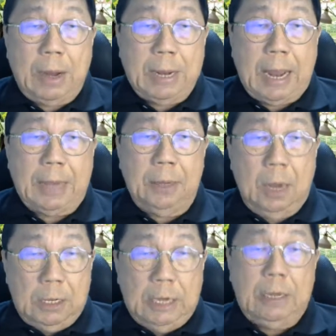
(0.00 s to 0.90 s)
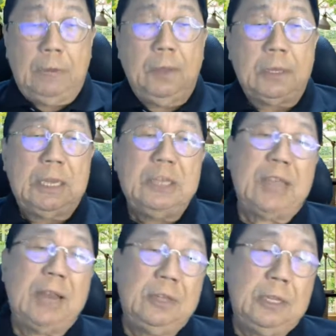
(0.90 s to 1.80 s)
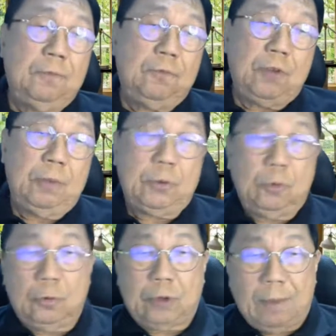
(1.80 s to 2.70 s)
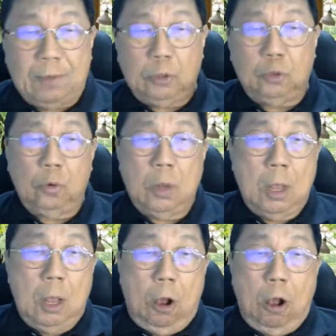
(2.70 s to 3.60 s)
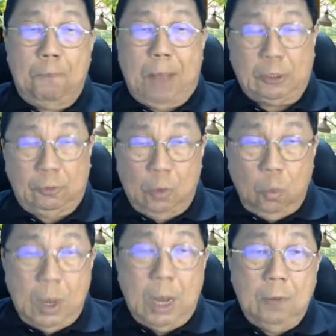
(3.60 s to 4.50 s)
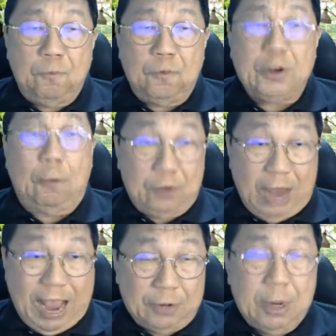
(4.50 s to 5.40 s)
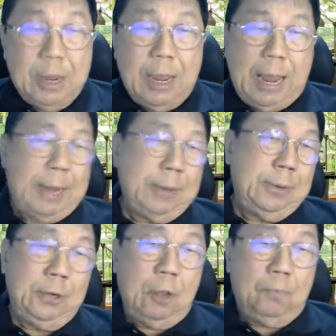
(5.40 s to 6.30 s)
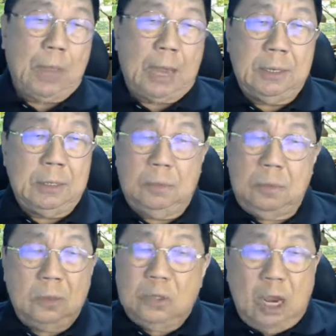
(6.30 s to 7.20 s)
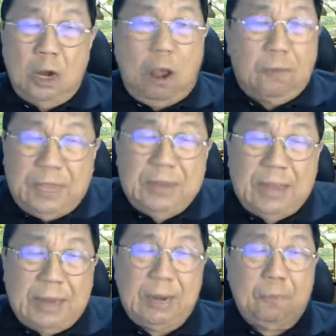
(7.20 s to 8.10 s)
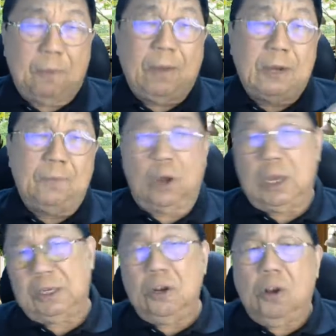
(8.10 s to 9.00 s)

right, and they give us incentive trips to travel to all parts of the world free of charge, and and a lot of things that they provided for us.